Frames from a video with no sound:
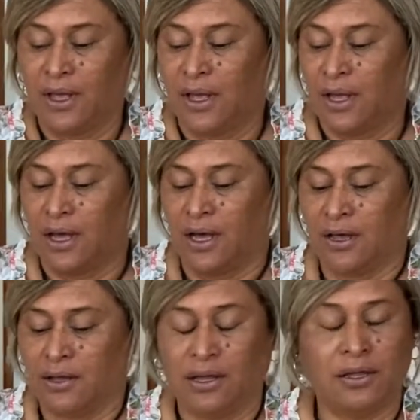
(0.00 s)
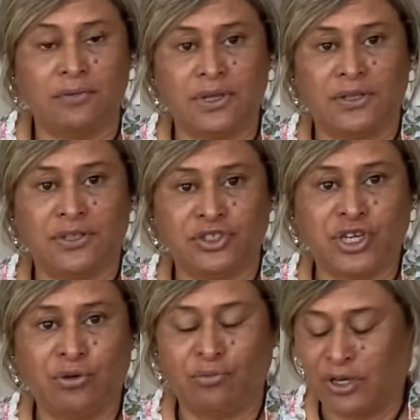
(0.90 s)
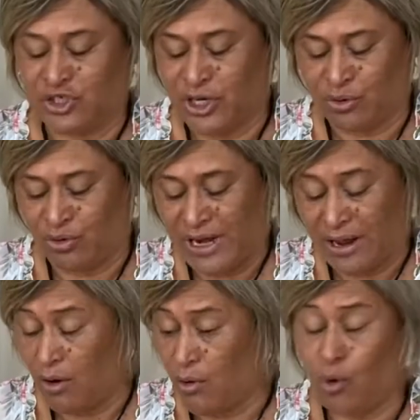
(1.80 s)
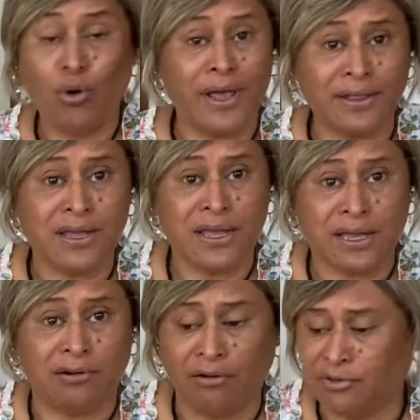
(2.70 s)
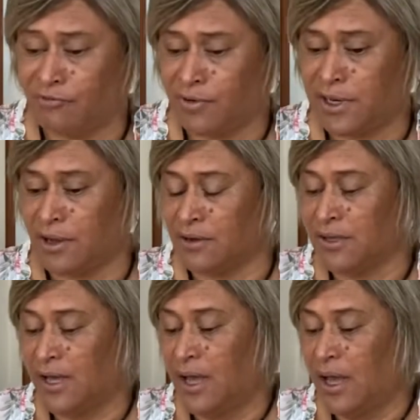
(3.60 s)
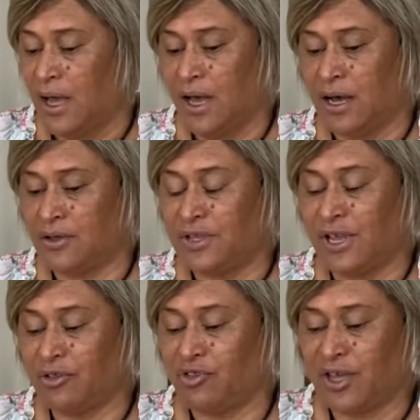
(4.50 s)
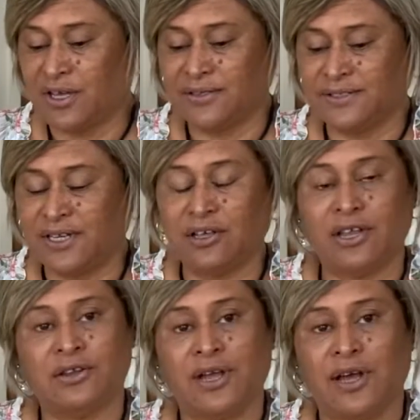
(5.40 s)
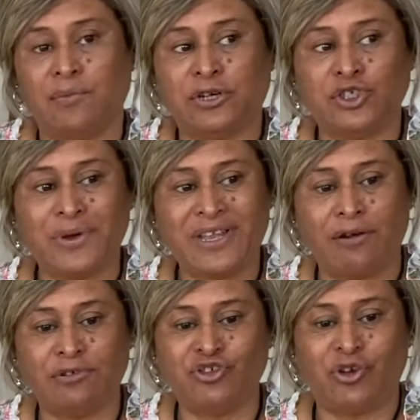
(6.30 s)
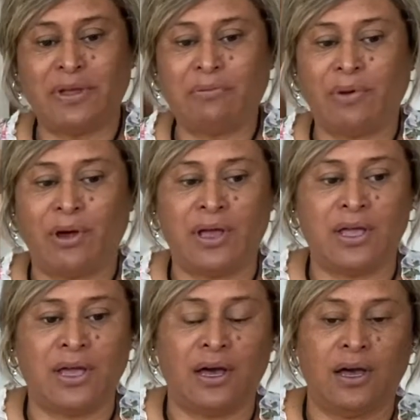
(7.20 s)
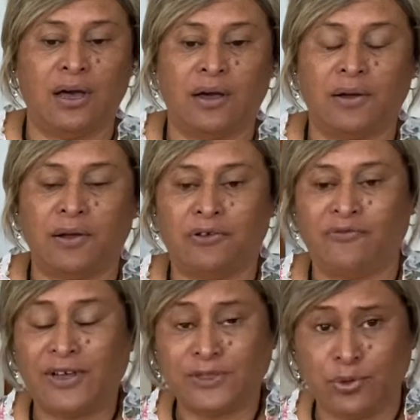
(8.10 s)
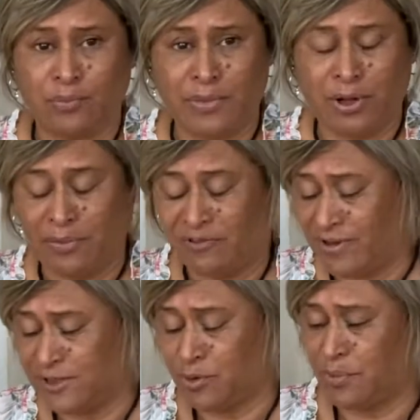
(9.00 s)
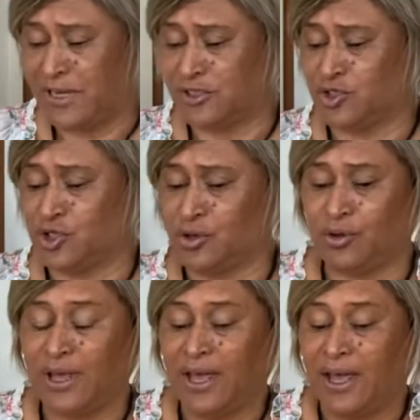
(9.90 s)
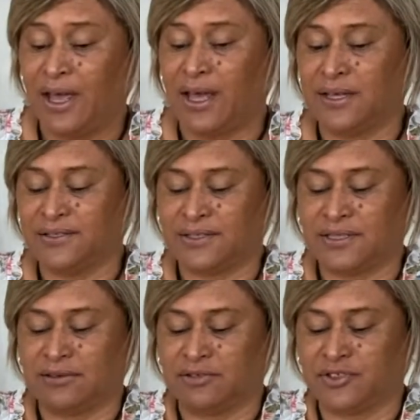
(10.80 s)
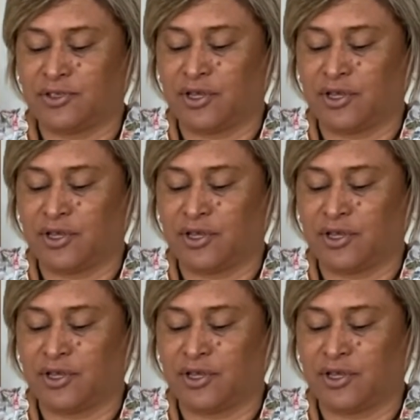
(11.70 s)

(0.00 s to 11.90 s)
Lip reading: this channel, my channel now, or at the end of the video. The other thing is, I do encourage following my me on my Facebook page too, as there's